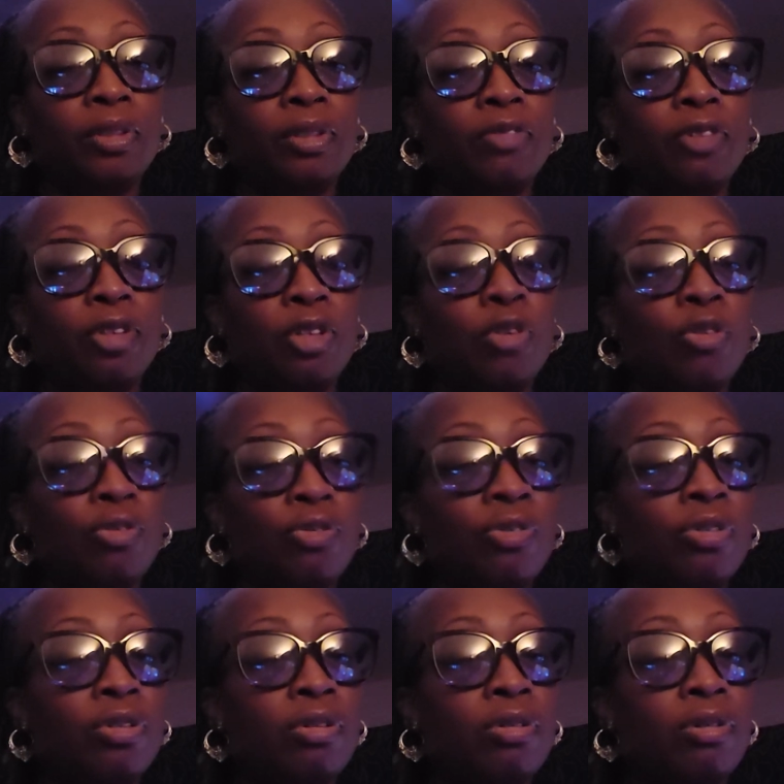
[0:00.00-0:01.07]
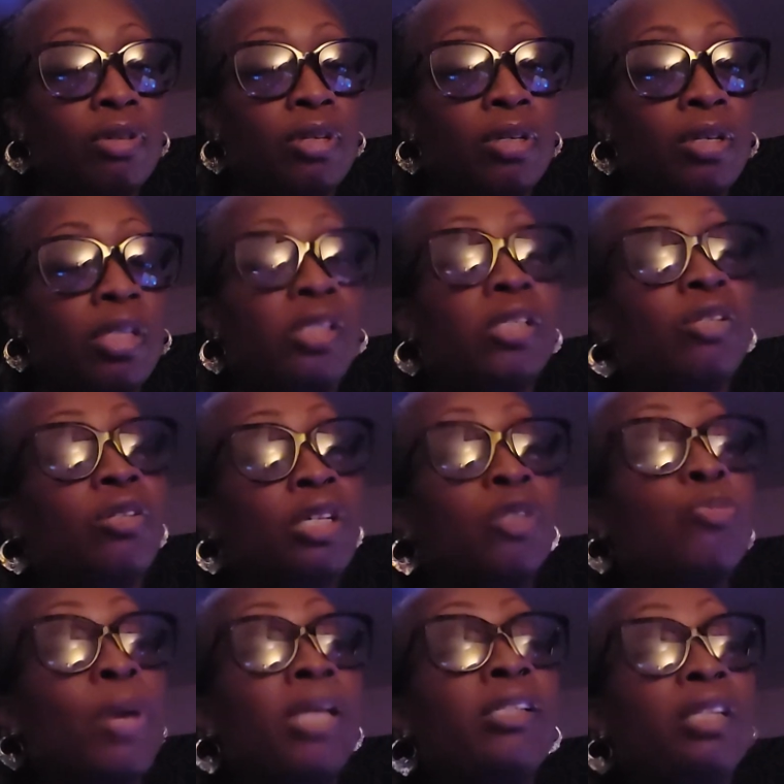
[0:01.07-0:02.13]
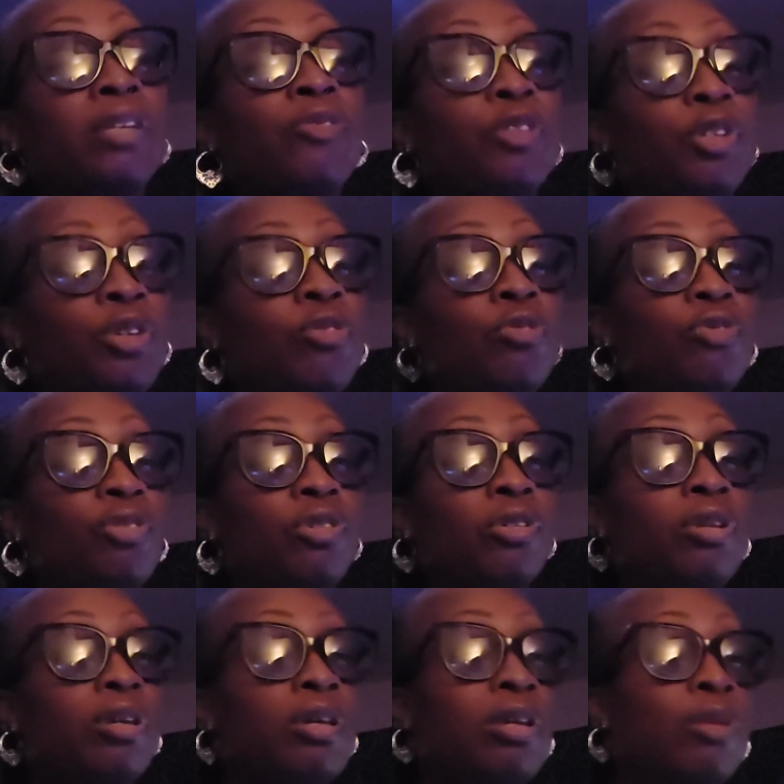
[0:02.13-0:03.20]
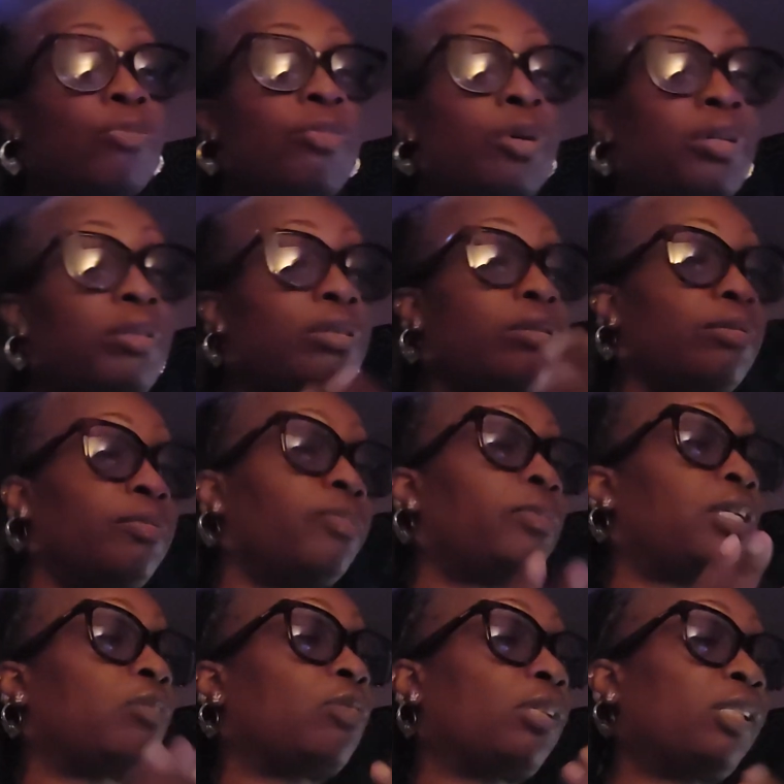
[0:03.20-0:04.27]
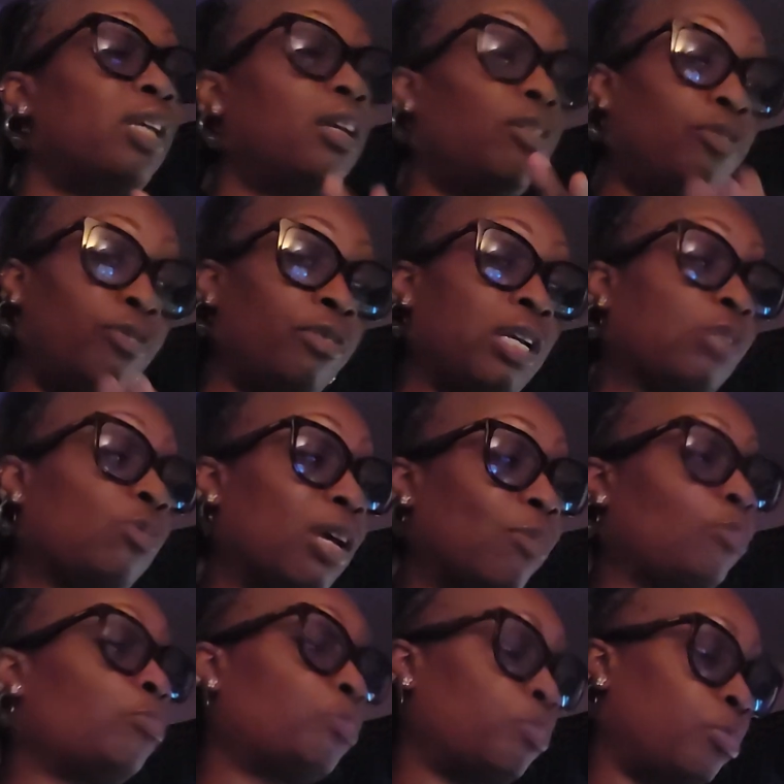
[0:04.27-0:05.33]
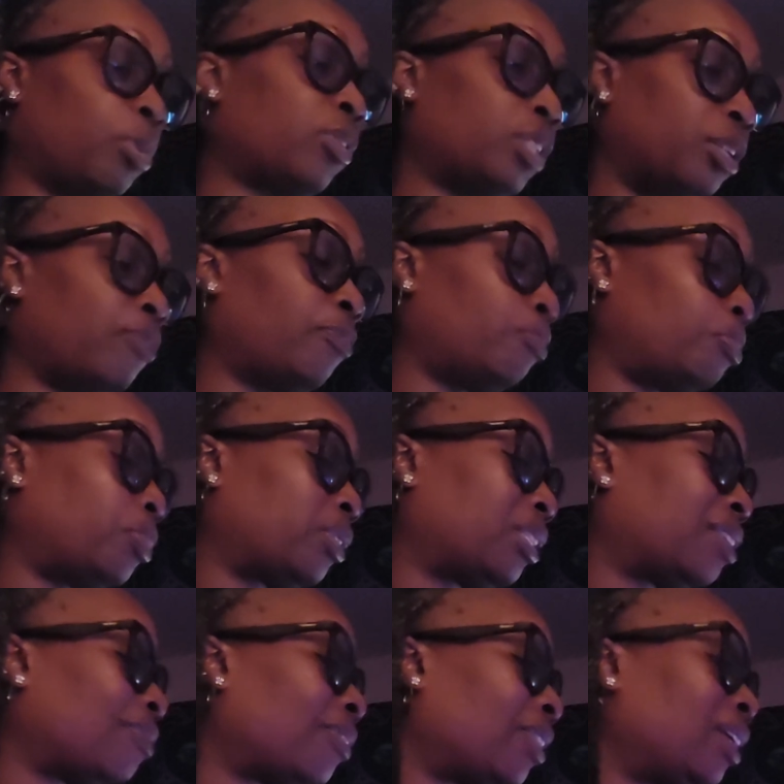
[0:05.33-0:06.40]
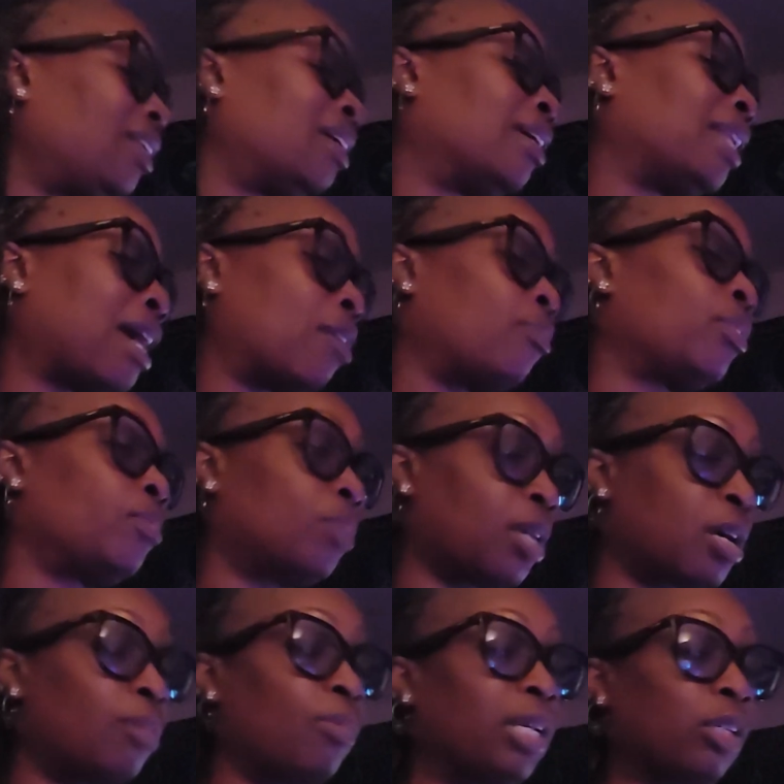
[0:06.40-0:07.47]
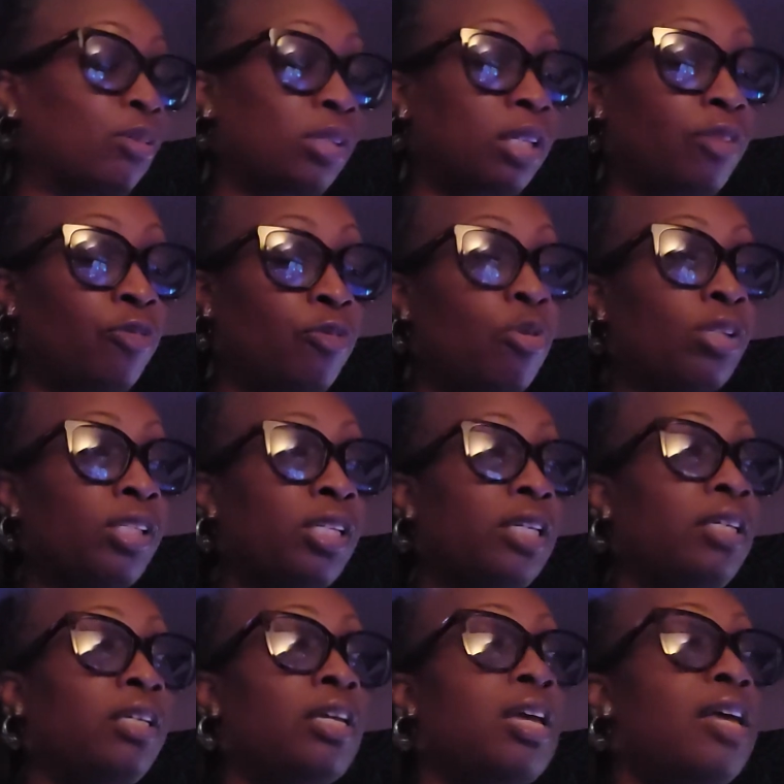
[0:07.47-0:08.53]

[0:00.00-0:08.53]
for youth, because it's basically for youth. But that's why I say, that's why I specifically allowing them to come. That's why I say 14